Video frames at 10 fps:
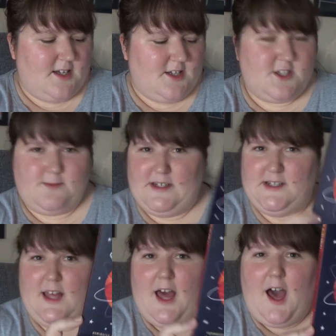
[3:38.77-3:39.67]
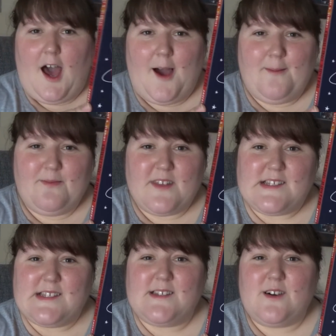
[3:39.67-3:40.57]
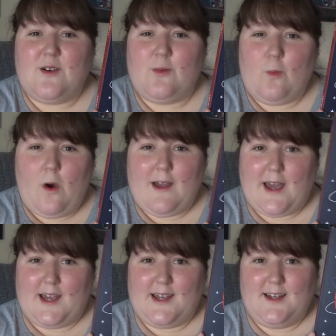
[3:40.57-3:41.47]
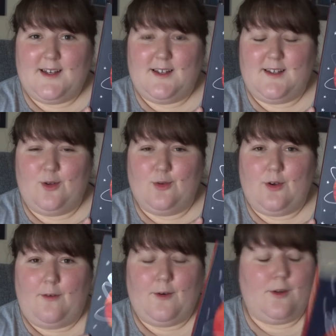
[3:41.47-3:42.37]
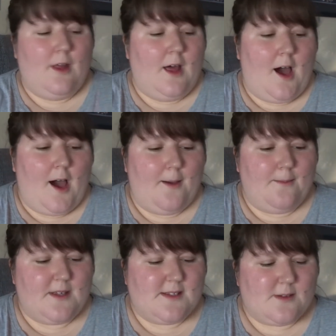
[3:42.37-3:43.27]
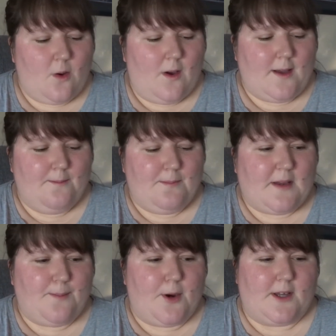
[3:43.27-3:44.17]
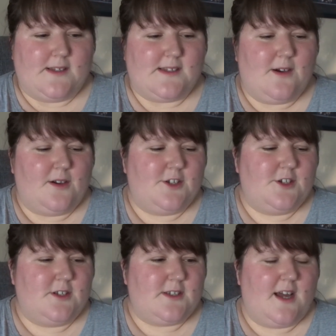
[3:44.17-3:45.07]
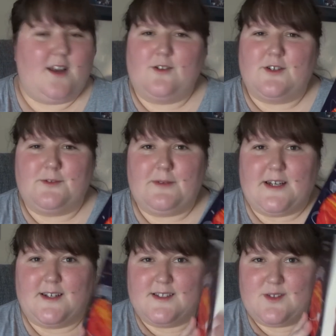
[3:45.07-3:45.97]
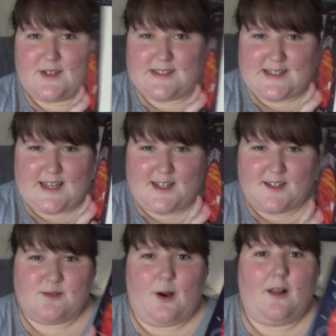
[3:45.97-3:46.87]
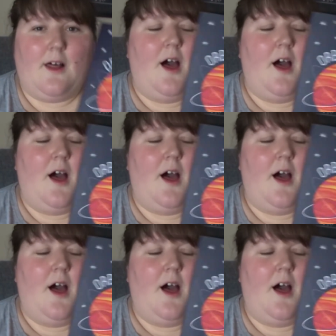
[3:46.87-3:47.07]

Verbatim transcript: Schmidt. Um, this is a YA little novel. Um, it's quite big print, so it shouldn't take long to read and it's quite skinny as well.